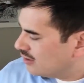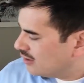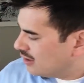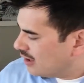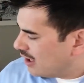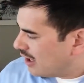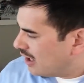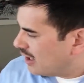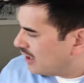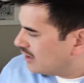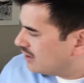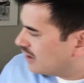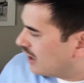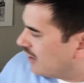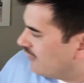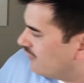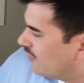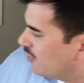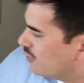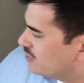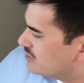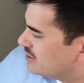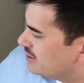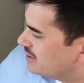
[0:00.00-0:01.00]
a
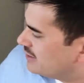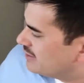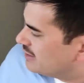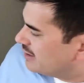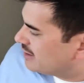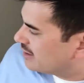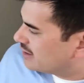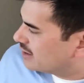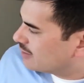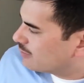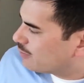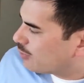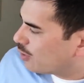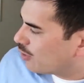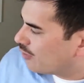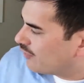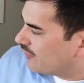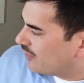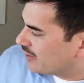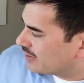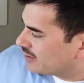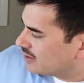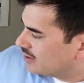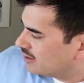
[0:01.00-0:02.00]
divergent thinking
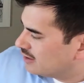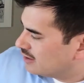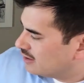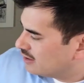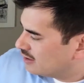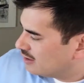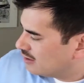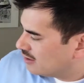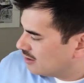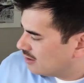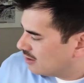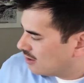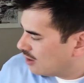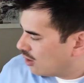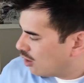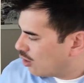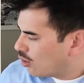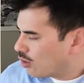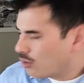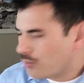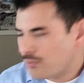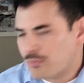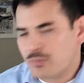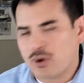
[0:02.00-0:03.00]
perfect
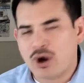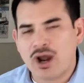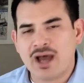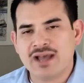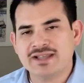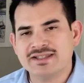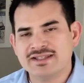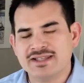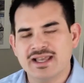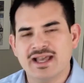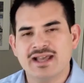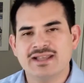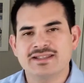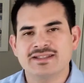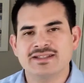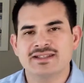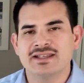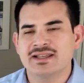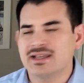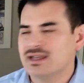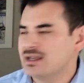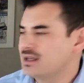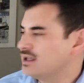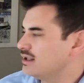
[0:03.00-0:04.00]
home
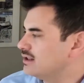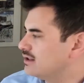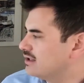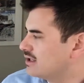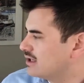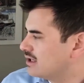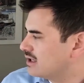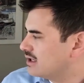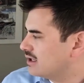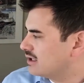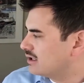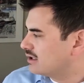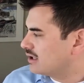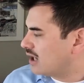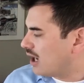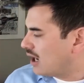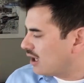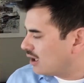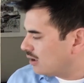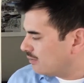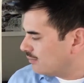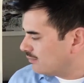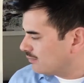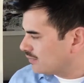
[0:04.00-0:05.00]
process. The
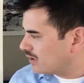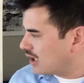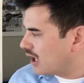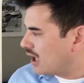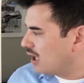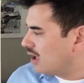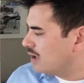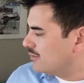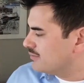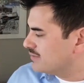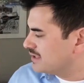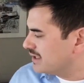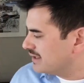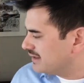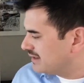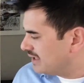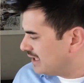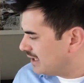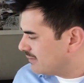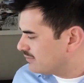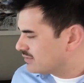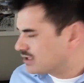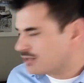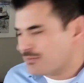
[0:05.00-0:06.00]
columns and
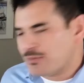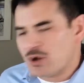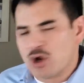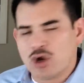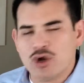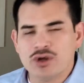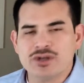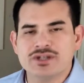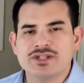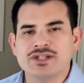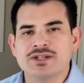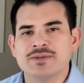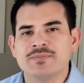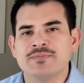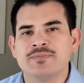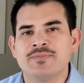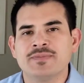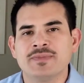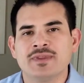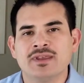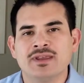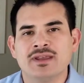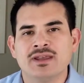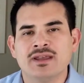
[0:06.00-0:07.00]
themes emerge,
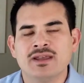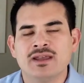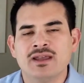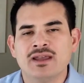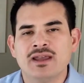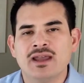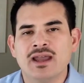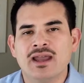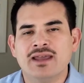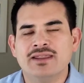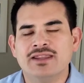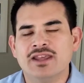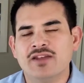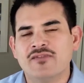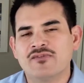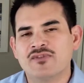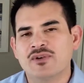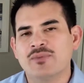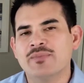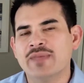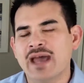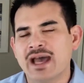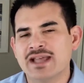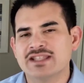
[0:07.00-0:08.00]
and then
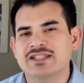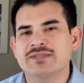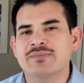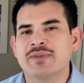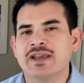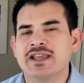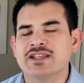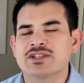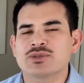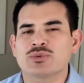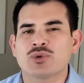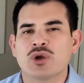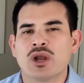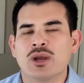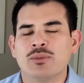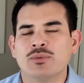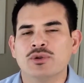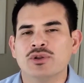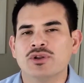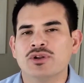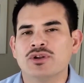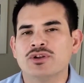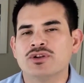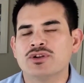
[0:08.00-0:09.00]
from that space we're able
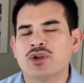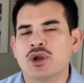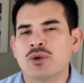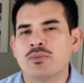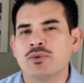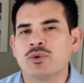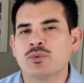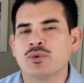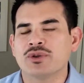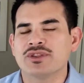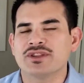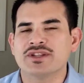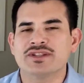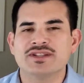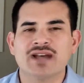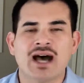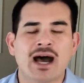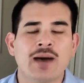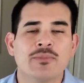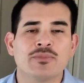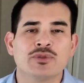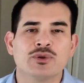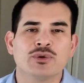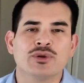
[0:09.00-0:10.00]
to determine what the
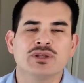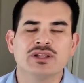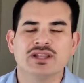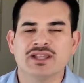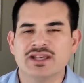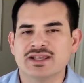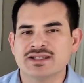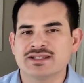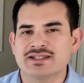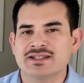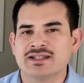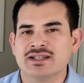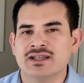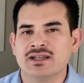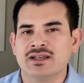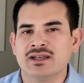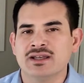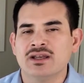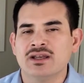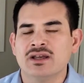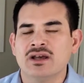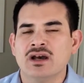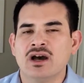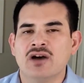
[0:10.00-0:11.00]
top 3 list
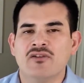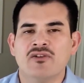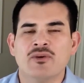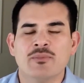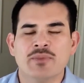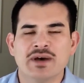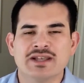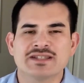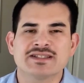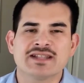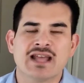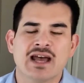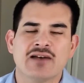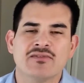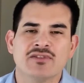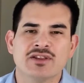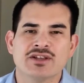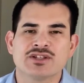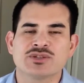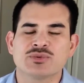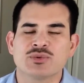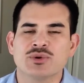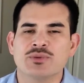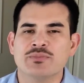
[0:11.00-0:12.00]
of a must-have
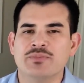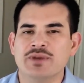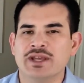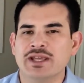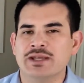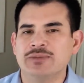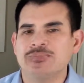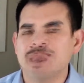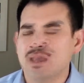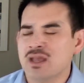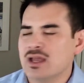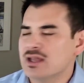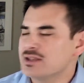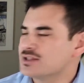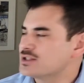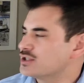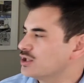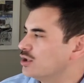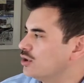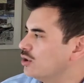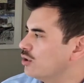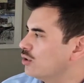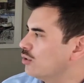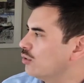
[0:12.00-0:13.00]
list would be. And
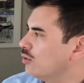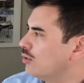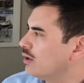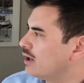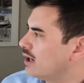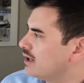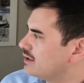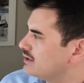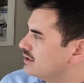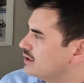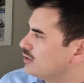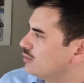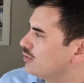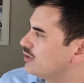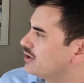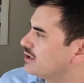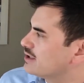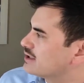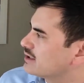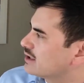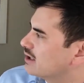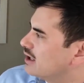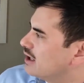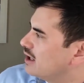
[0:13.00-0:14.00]
so what I did with
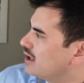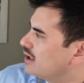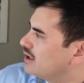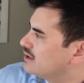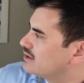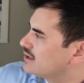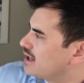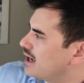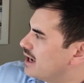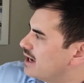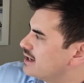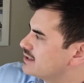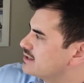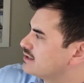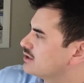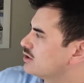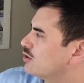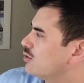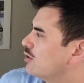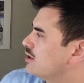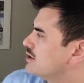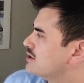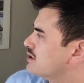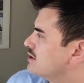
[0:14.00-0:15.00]
this client is I asked the
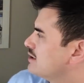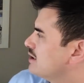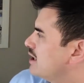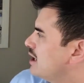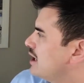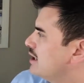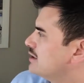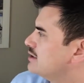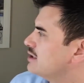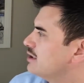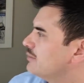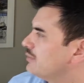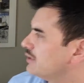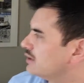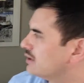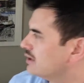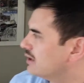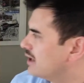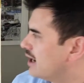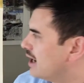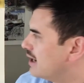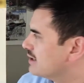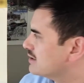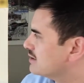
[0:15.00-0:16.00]
question that I typically
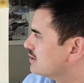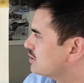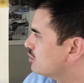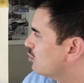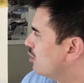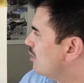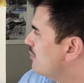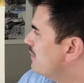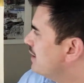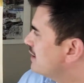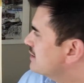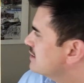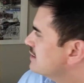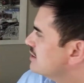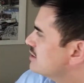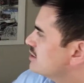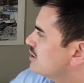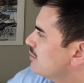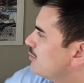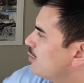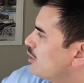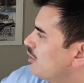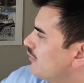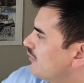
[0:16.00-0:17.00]
ask, is what makes this
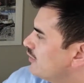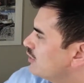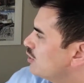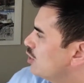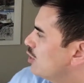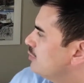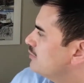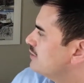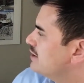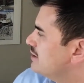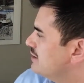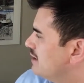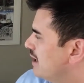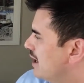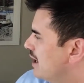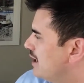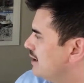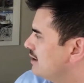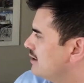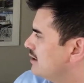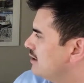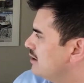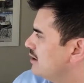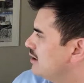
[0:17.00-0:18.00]
the perfect home
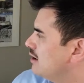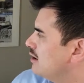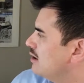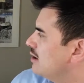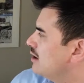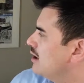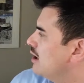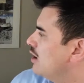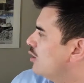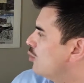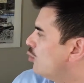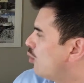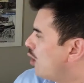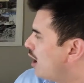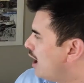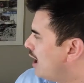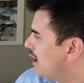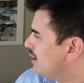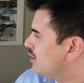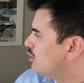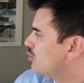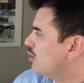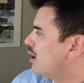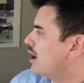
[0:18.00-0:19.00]
today, and
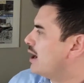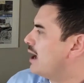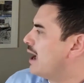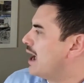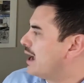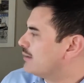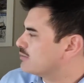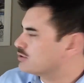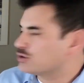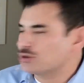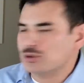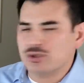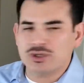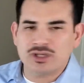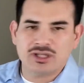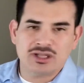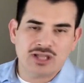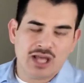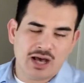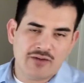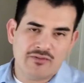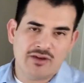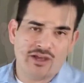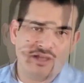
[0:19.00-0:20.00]
why do I absolutely
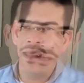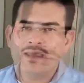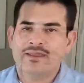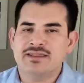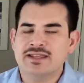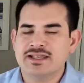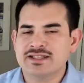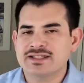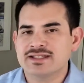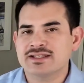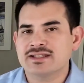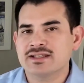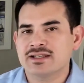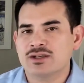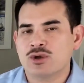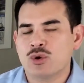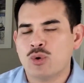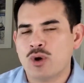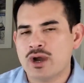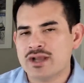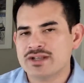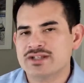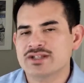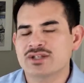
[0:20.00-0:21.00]
love it? And this
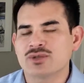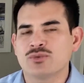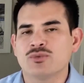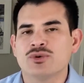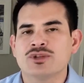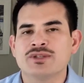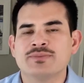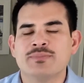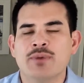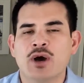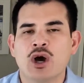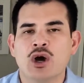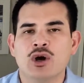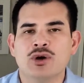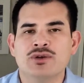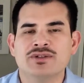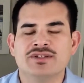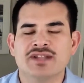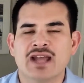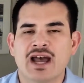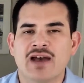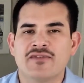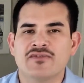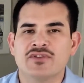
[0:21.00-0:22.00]
question was
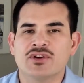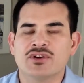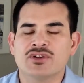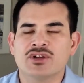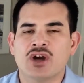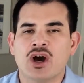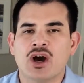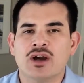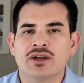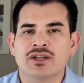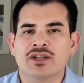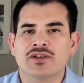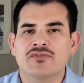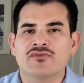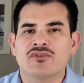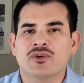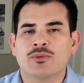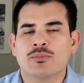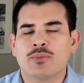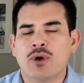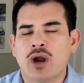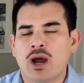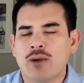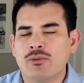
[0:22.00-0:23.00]
posed after talking for
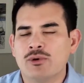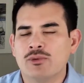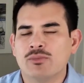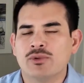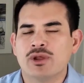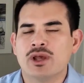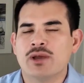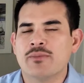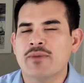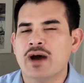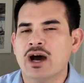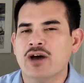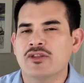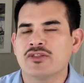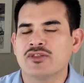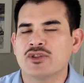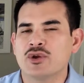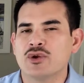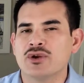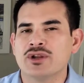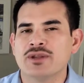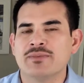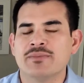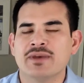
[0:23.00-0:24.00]
probably about
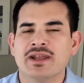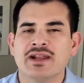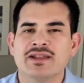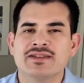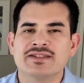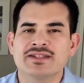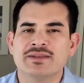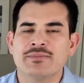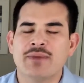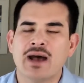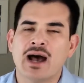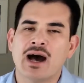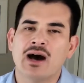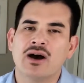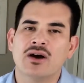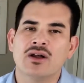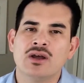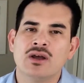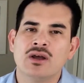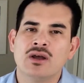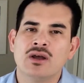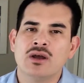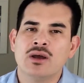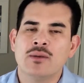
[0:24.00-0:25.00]
30 minutes about
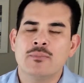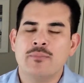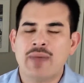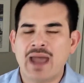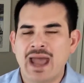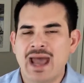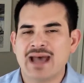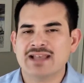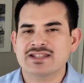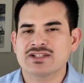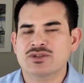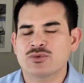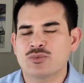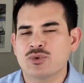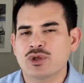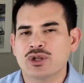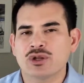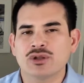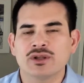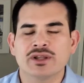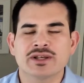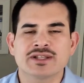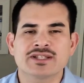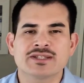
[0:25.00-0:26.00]
past
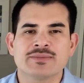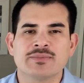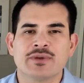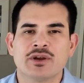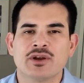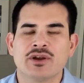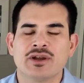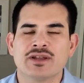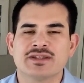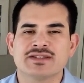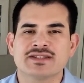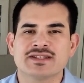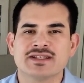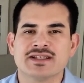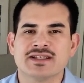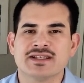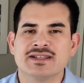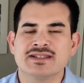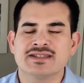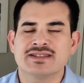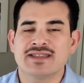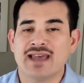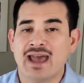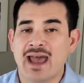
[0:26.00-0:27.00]
rental
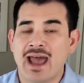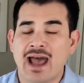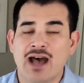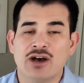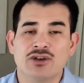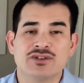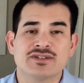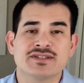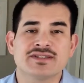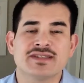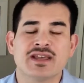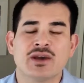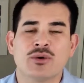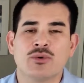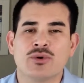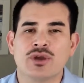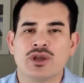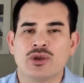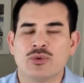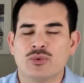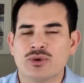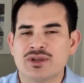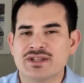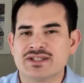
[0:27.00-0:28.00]
experiences, the house that we
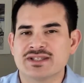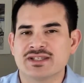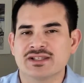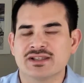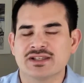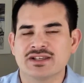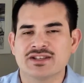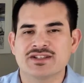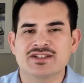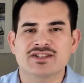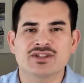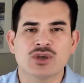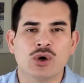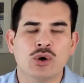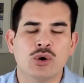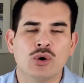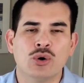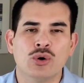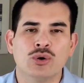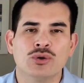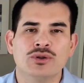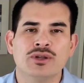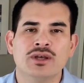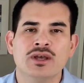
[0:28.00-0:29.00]
had recently
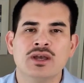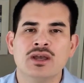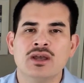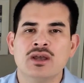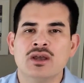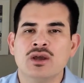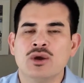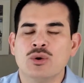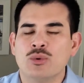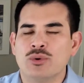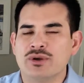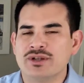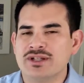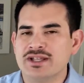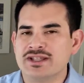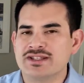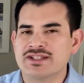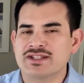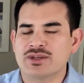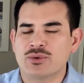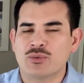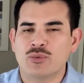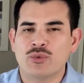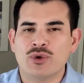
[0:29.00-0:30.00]
sold. We did
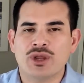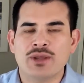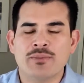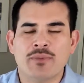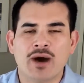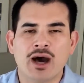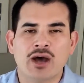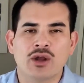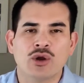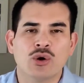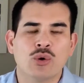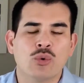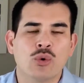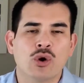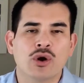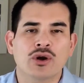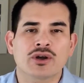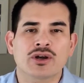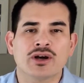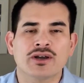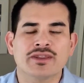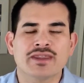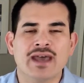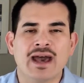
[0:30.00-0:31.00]
some remodel
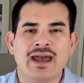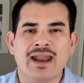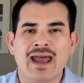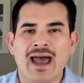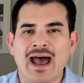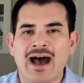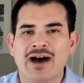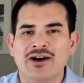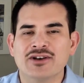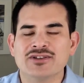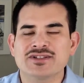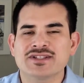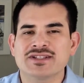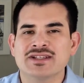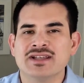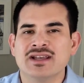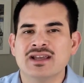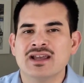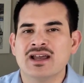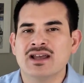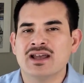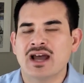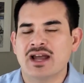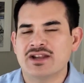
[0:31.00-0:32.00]
work on that house.
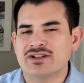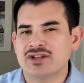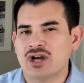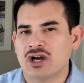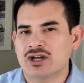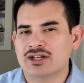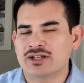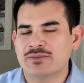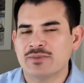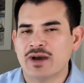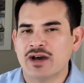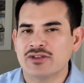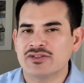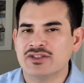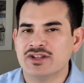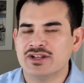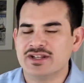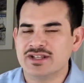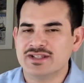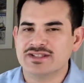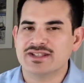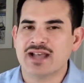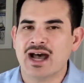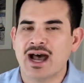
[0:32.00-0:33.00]
I talked about the
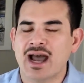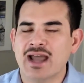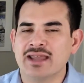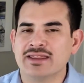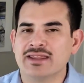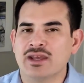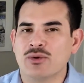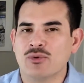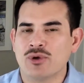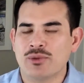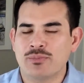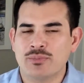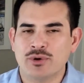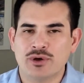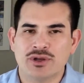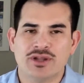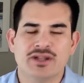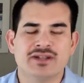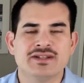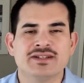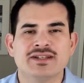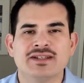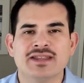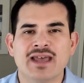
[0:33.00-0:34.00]
design that we put
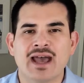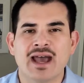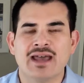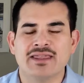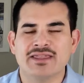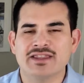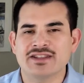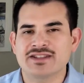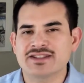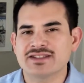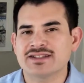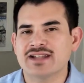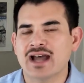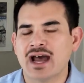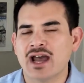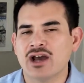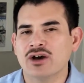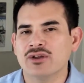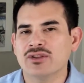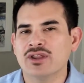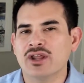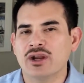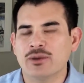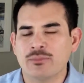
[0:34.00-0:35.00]
into that and the
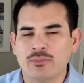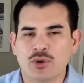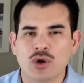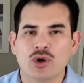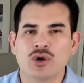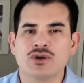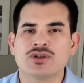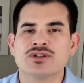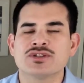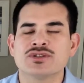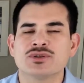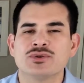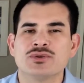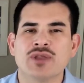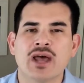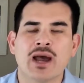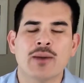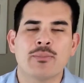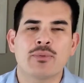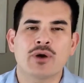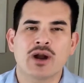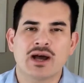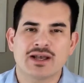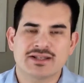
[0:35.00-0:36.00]
style that emerged through
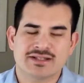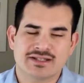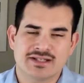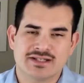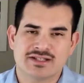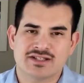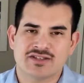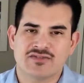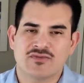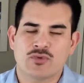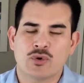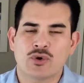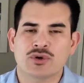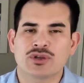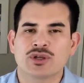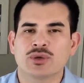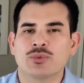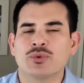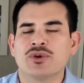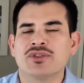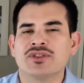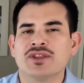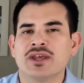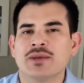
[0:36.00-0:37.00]
that process of
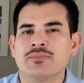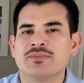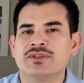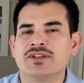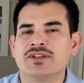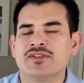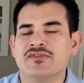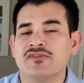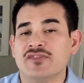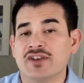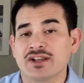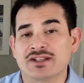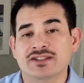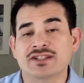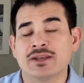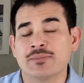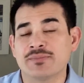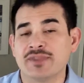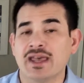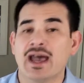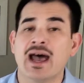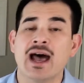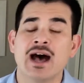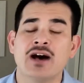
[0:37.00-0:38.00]
working with them to fix up
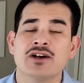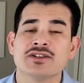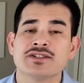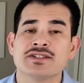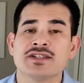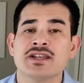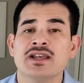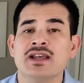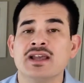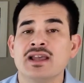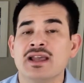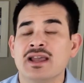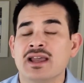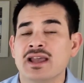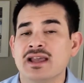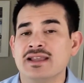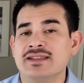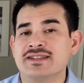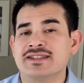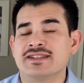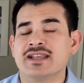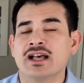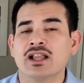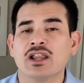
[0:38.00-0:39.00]
the house and
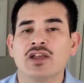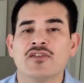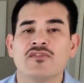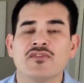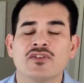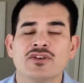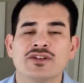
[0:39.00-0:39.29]
sell it for